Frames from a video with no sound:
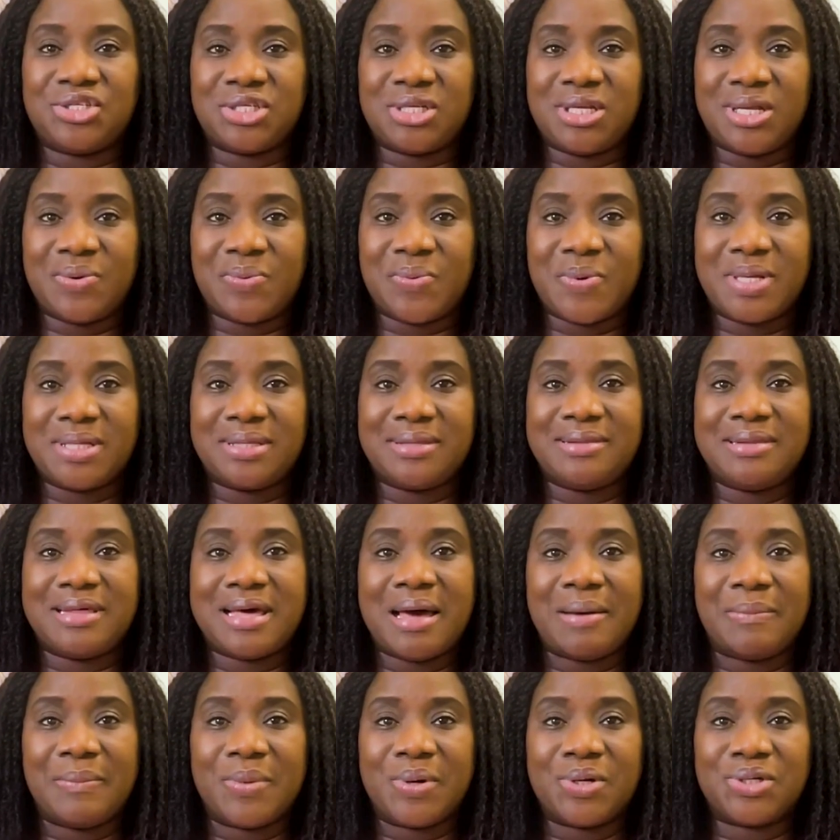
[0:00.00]
generate
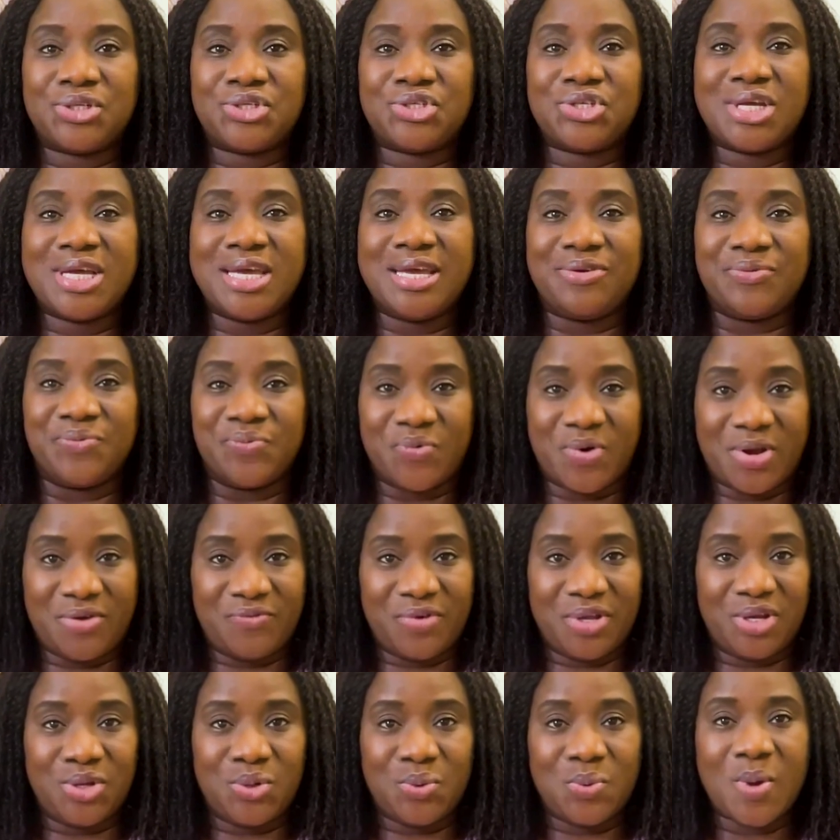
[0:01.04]
that much in
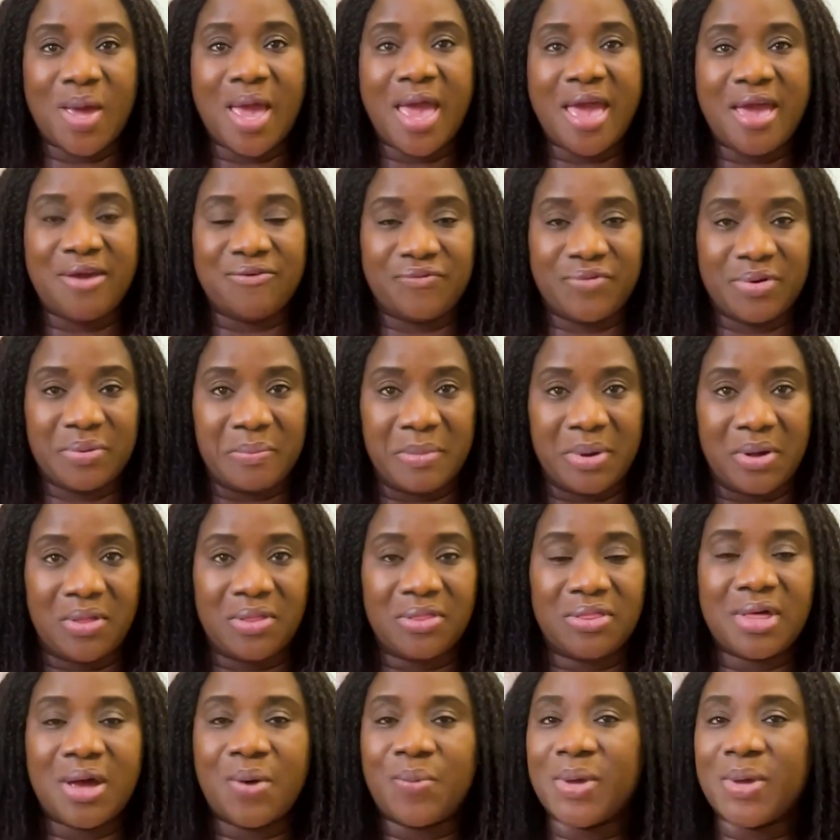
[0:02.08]
revenue every month.